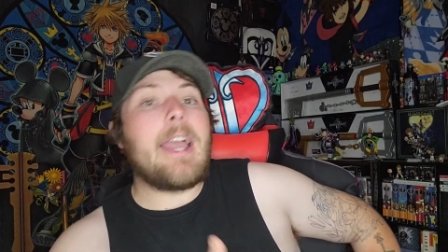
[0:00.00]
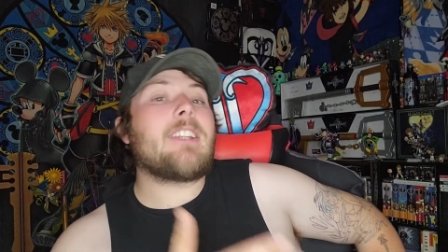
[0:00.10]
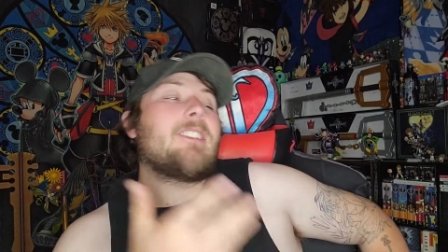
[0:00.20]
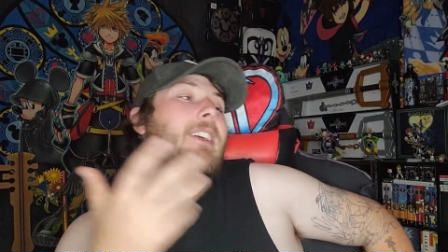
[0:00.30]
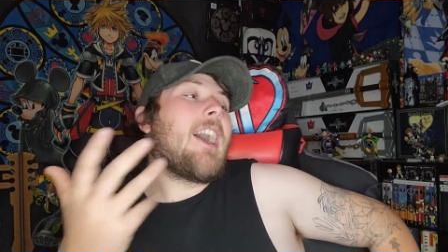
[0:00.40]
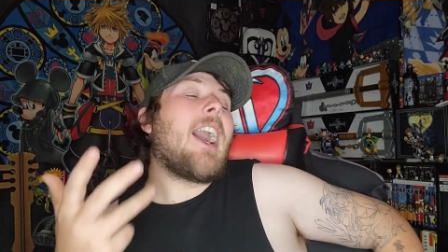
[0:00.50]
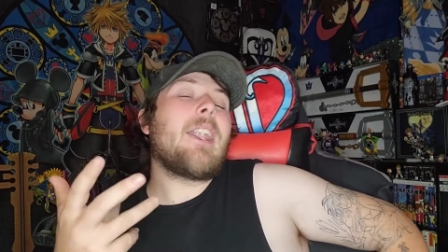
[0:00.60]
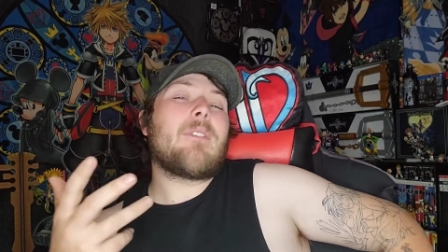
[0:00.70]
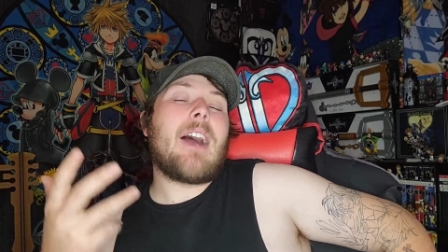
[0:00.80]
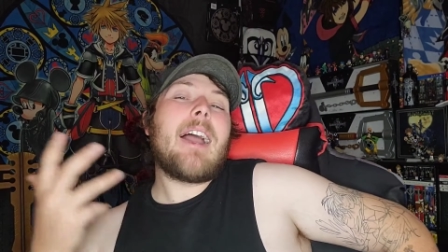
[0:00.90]
Actually, I
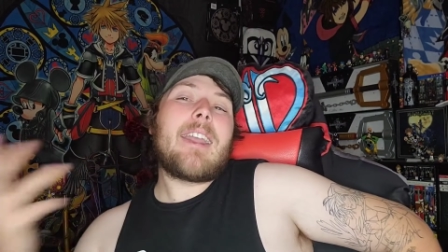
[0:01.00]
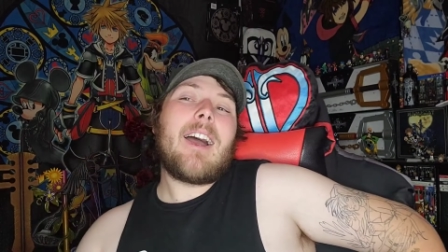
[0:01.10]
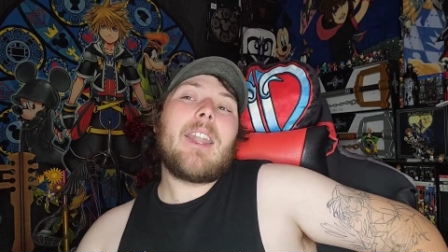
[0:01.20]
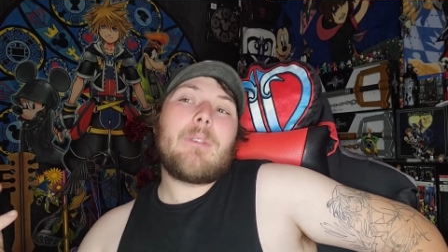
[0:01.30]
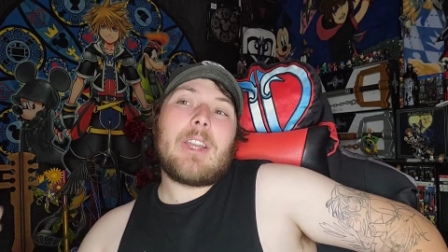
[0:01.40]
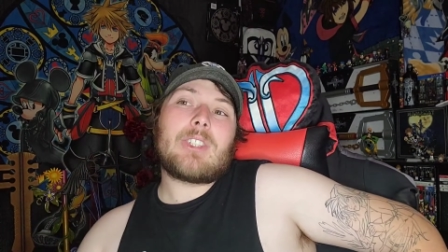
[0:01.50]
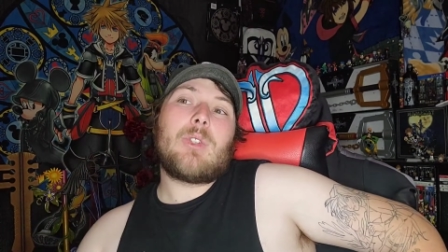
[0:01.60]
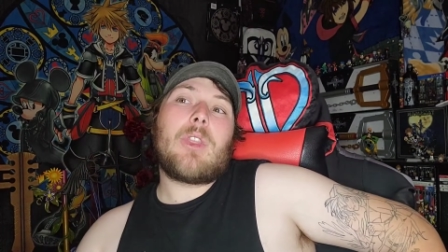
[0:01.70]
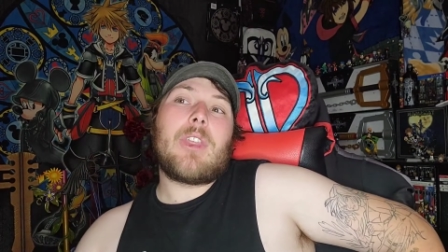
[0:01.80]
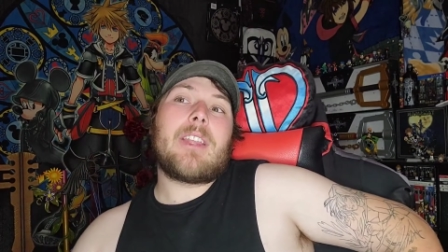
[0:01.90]
kind of I kind of
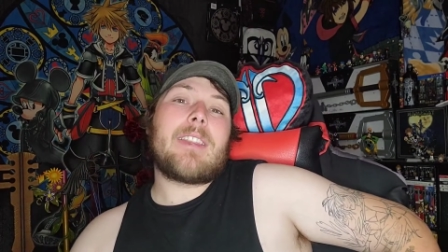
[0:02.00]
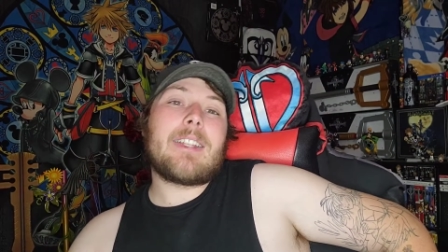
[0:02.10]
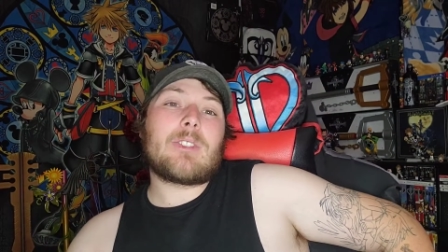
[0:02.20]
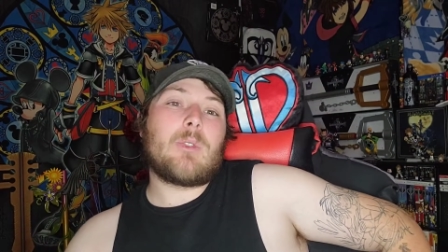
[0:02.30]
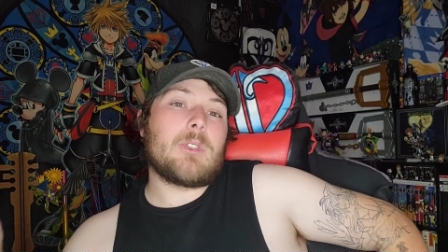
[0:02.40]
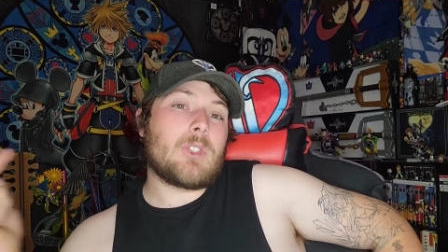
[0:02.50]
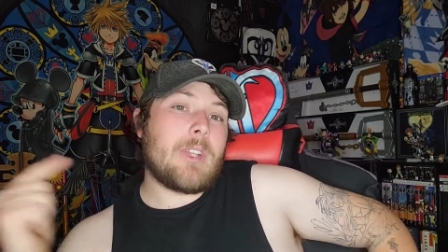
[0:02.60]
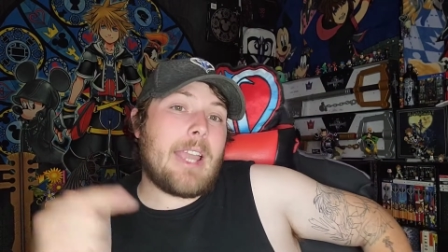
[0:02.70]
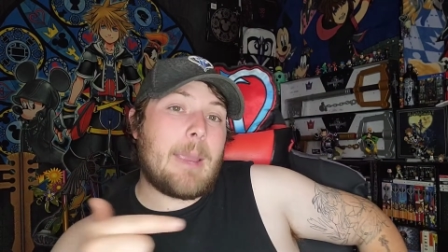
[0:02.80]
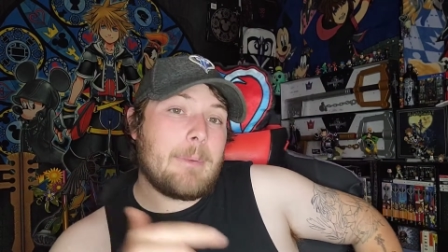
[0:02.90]
actually think that's what's
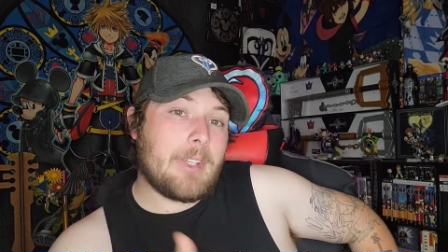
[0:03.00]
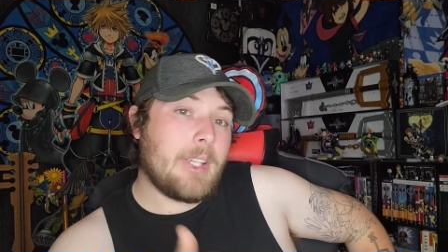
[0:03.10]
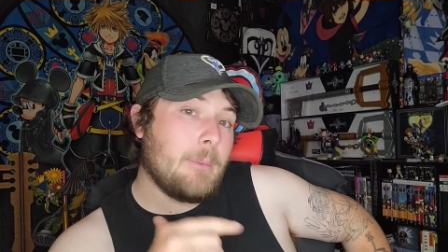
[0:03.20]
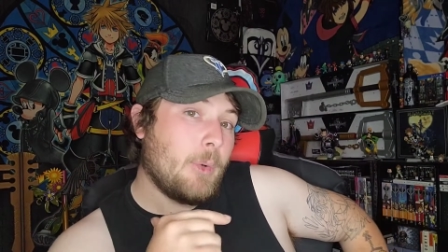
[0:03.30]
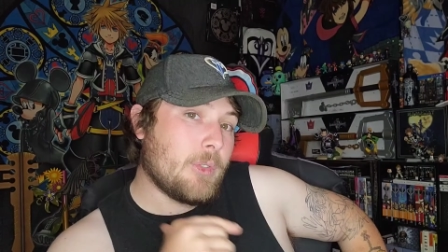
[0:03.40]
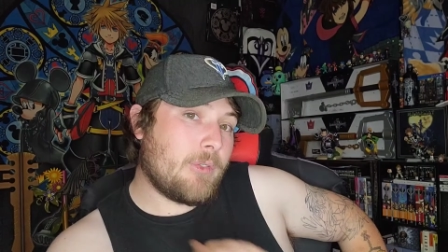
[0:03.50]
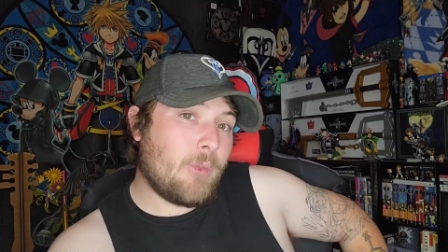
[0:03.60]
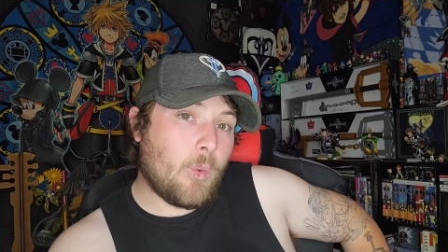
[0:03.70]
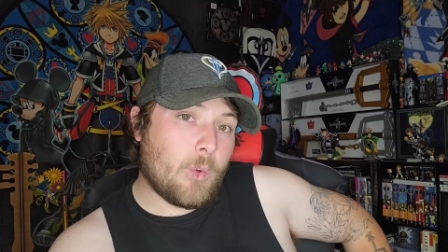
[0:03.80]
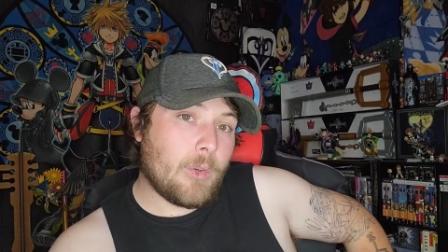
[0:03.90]
going to happen in Kingdom Hearts
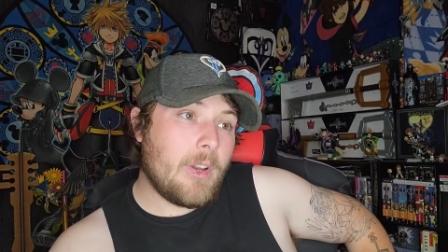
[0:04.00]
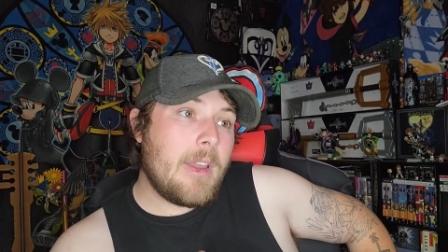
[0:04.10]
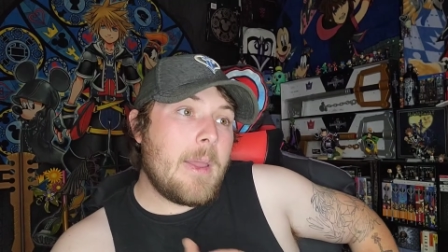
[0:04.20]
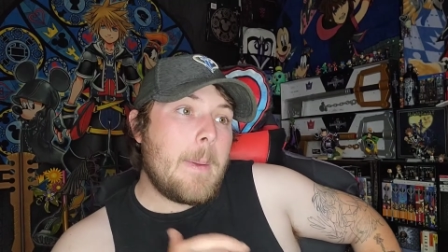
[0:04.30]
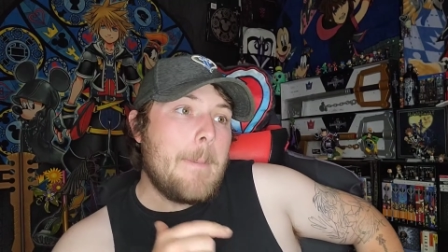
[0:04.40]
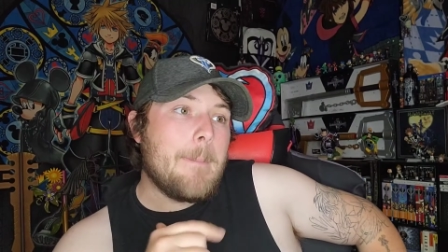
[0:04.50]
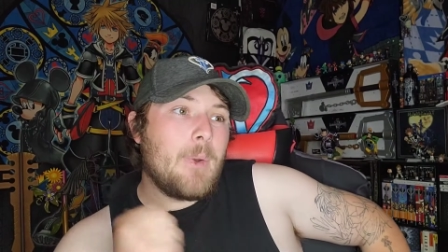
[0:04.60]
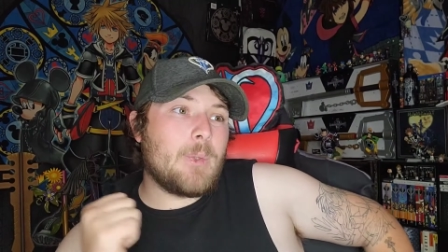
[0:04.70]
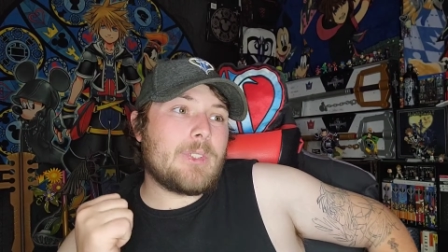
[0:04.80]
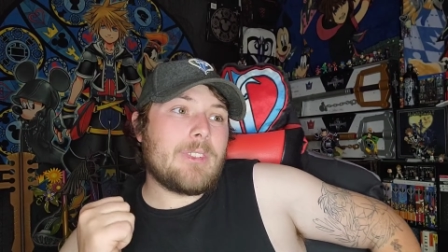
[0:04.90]
4
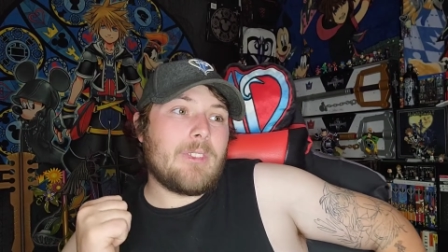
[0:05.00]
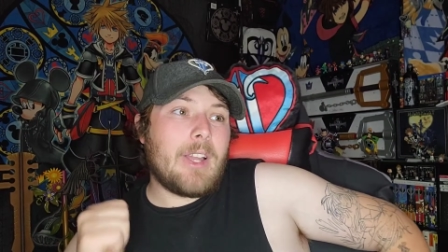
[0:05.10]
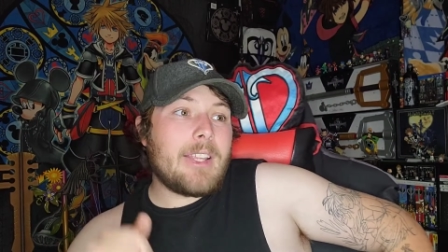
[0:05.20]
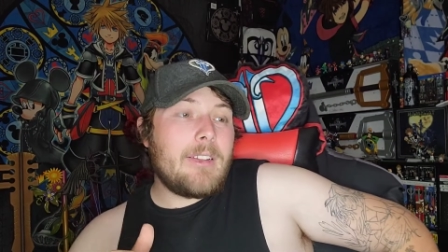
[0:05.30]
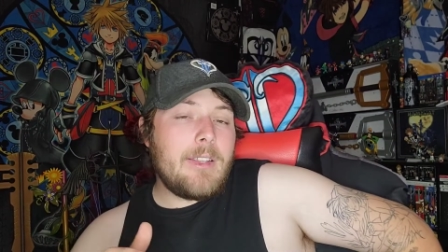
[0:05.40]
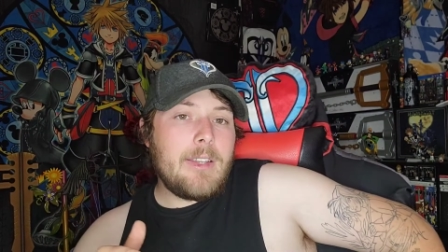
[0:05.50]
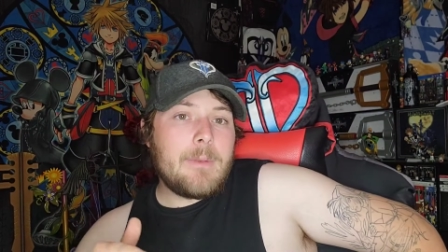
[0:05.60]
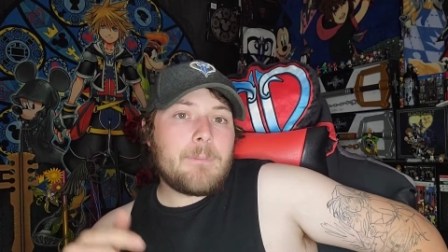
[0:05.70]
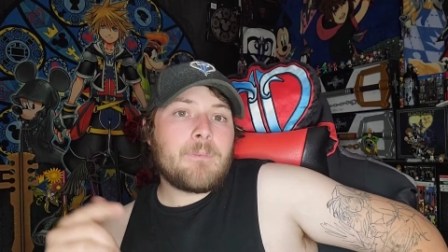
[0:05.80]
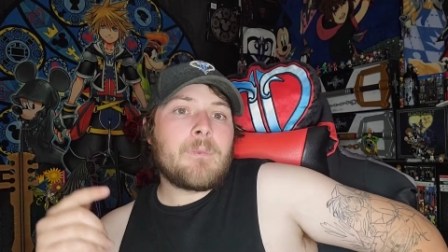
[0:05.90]
most
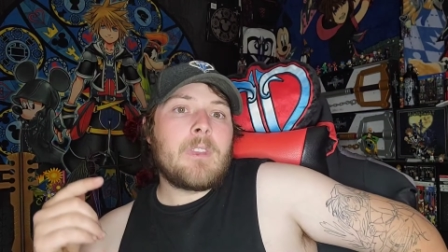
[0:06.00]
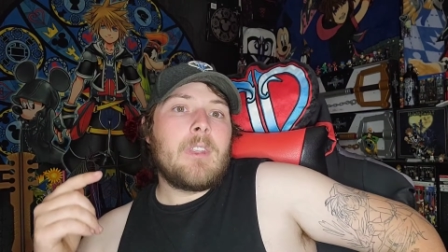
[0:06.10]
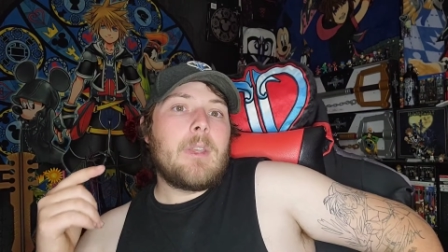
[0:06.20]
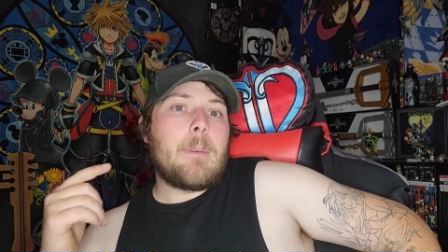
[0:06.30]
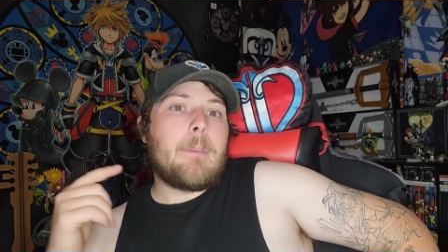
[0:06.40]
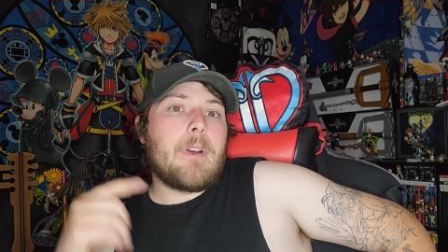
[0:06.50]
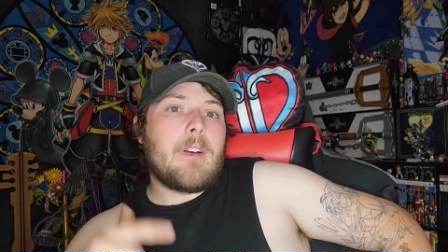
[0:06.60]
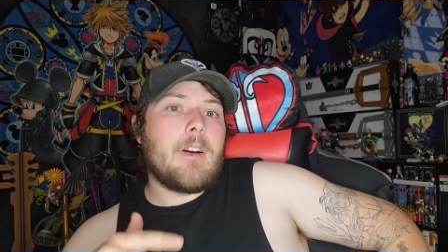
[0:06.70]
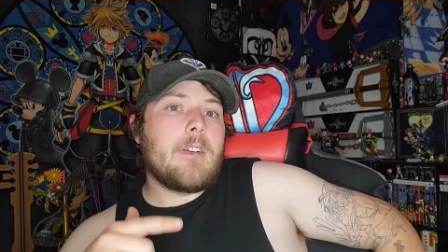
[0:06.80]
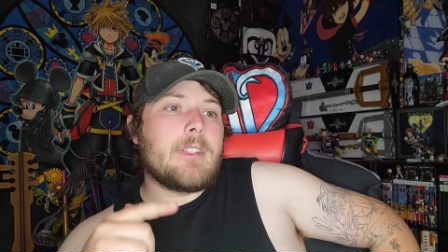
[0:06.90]
likely
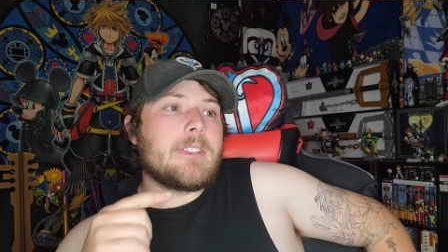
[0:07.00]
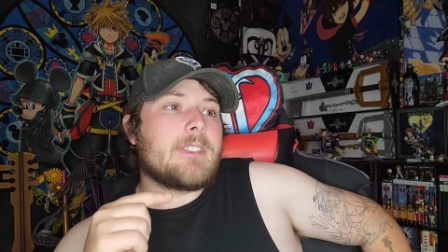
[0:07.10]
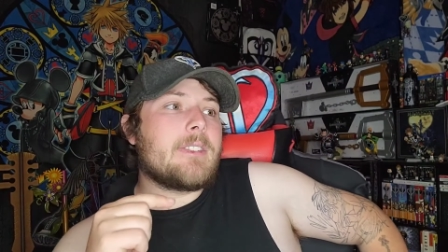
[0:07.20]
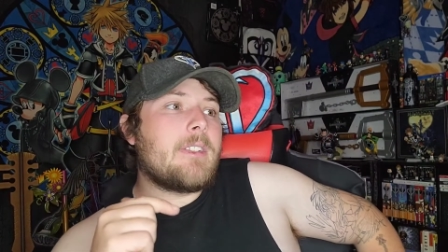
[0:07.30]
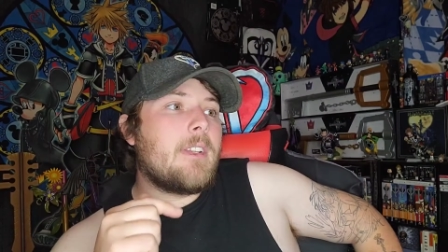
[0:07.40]
because